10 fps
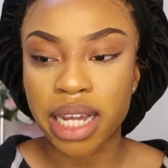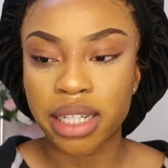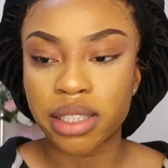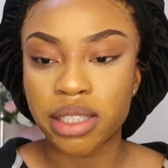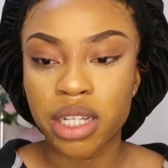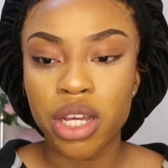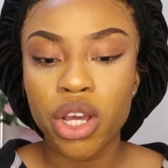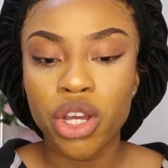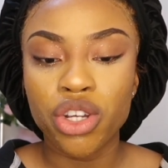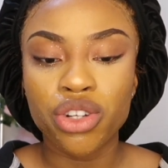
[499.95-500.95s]
And,
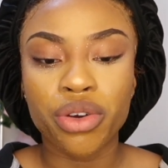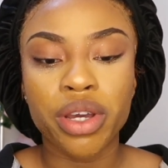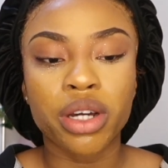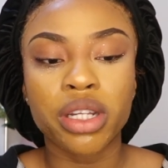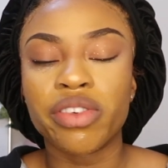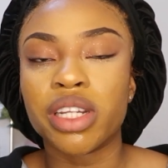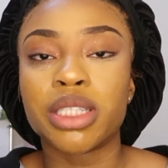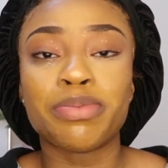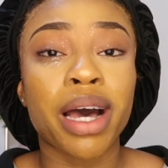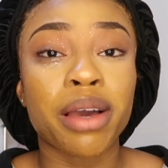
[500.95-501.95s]
you know, it could even
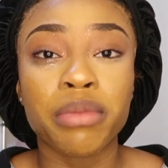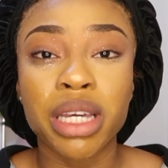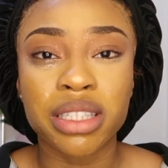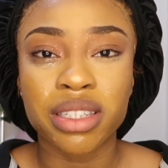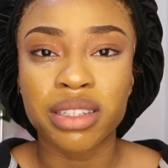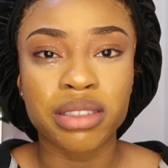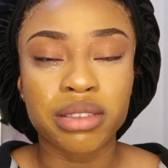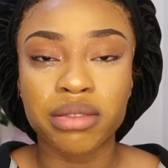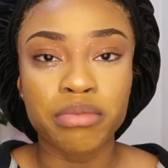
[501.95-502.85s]
inspire me to